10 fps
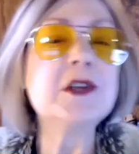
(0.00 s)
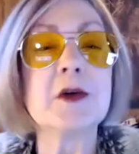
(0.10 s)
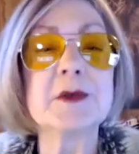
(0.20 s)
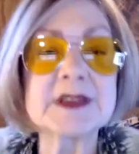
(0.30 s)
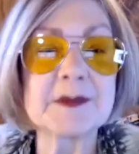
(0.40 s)
know
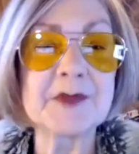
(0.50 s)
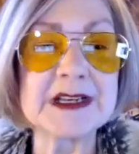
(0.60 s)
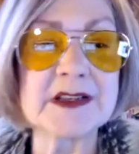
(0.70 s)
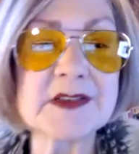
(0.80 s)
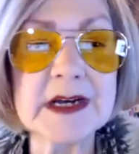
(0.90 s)
something
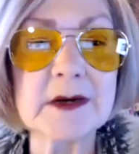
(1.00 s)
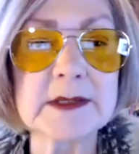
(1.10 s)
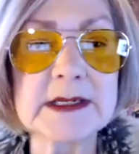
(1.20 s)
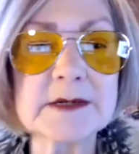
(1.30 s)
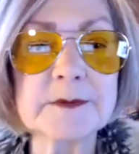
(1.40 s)
entirely
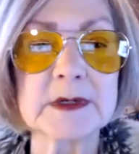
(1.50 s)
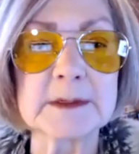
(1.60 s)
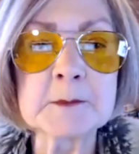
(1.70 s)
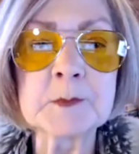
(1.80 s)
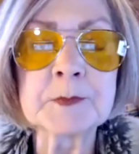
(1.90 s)
different
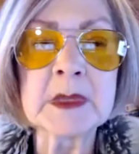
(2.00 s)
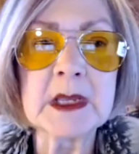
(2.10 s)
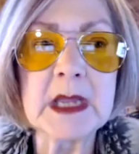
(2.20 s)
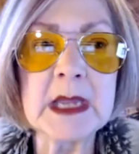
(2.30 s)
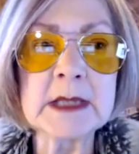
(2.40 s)

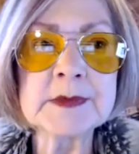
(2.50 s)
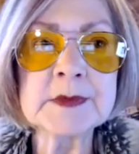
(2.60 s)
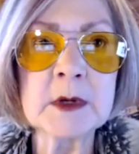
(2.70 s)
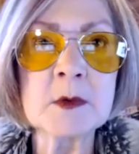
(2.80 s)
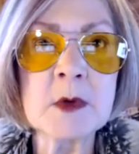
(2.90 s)
and
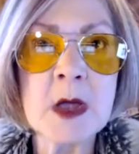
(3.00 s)
so